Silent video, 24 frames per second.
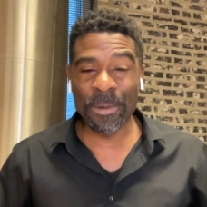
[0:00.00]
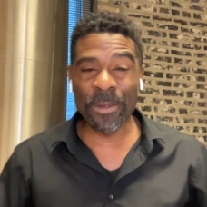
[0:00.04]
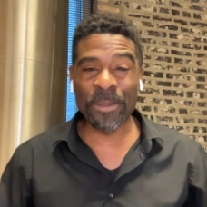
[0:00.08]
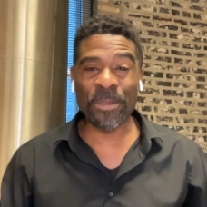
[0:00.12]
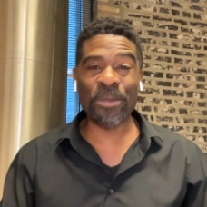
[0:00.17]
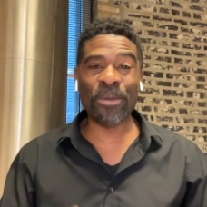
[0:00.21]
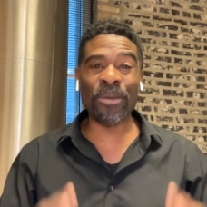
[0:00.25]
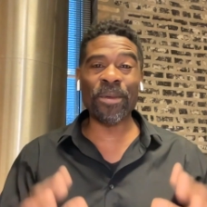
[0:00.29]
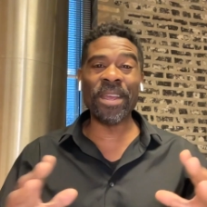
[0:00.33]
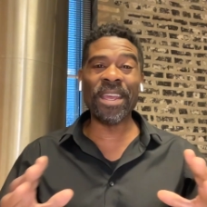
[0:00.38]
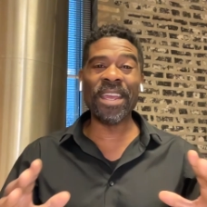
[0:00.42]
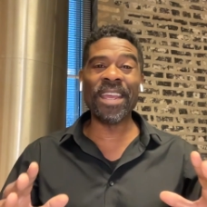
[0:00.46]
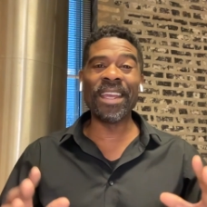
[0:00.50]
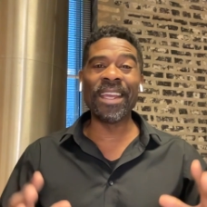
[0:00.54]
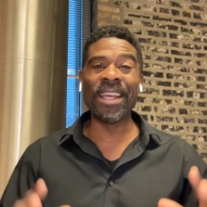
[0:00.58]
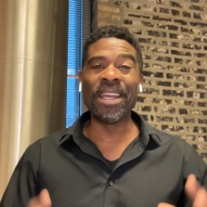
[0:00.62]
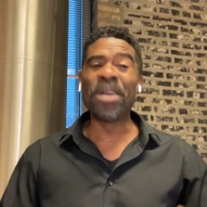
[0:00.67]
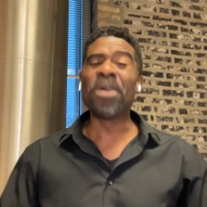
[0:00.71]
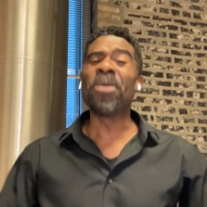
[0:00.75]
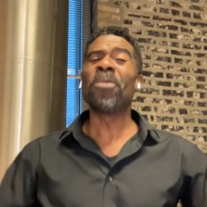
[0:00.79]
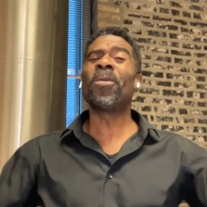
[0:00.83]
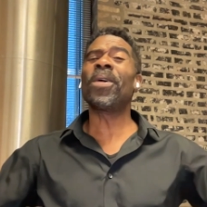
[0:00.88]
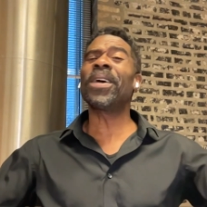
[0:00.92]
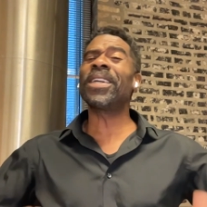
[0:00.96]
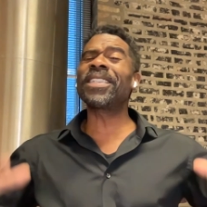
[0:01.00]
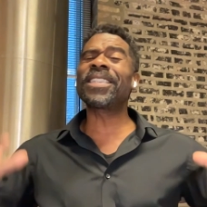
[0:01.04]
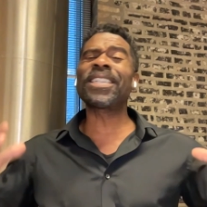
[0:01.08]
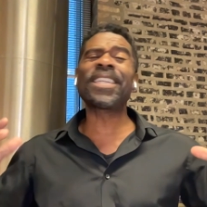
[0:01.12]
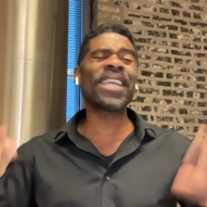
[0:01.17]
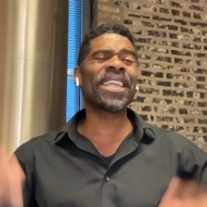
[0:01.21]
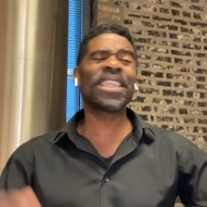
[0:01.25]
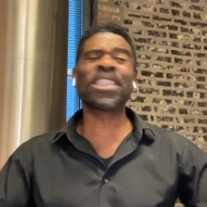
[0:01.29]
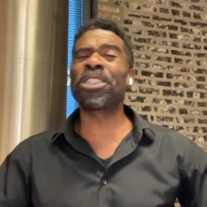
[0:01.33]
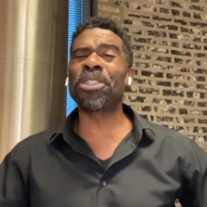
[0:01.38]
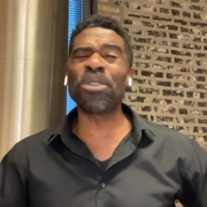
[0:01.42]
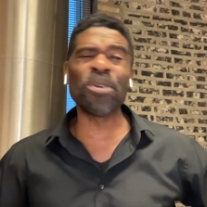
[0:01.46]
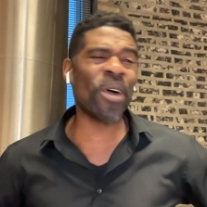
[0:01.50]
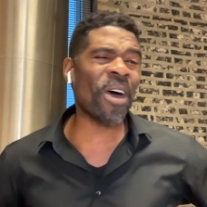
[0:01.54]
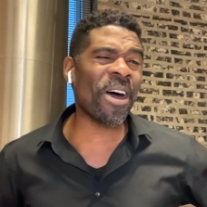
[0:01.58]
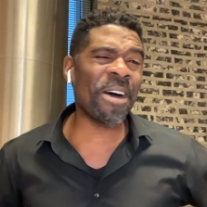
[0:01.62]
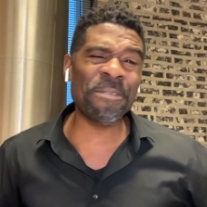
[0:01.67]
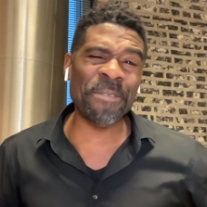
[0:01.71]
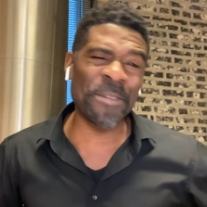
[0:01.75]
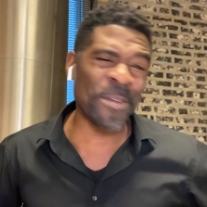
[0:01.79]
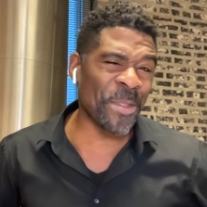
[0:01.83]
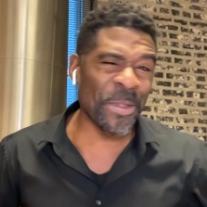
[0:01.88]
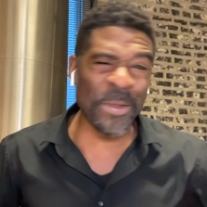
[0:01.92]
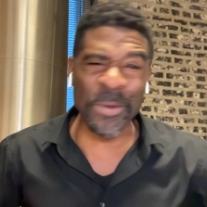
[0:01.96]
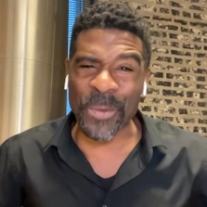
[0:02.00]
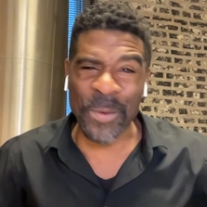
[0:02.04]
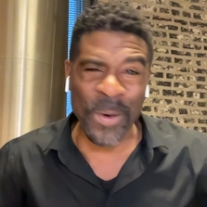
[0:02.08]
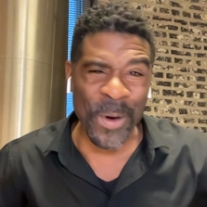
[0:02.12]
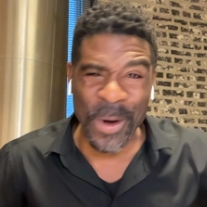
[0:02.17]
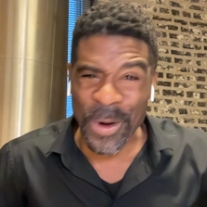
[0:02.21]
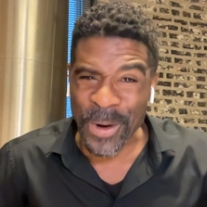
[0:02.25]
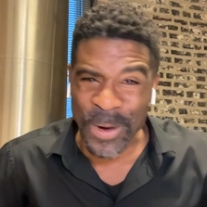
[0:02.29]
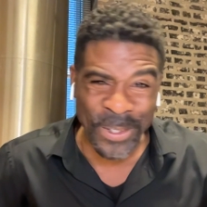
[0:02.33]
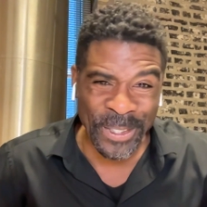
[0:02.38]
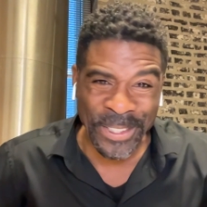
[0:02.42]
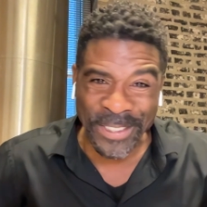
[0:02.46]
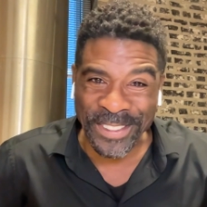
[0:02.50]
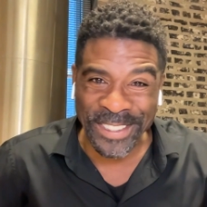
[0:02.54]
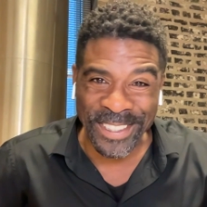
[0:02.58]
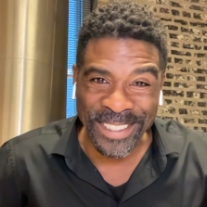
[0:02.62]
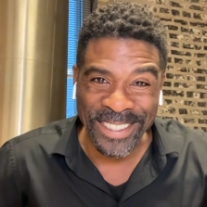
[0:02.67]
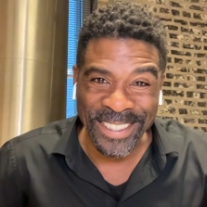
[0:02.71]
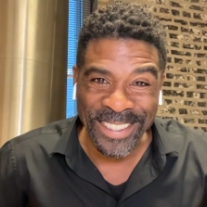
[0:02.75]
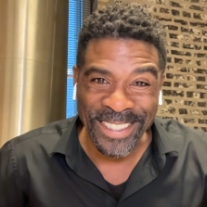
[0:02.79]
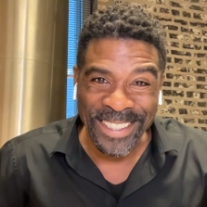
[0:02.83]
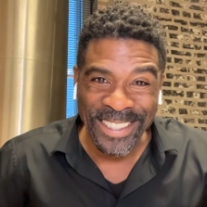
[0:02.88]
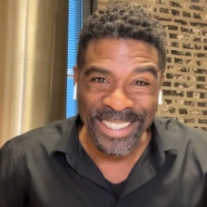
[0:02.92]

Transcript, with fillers: Number three, what ticks you off in the world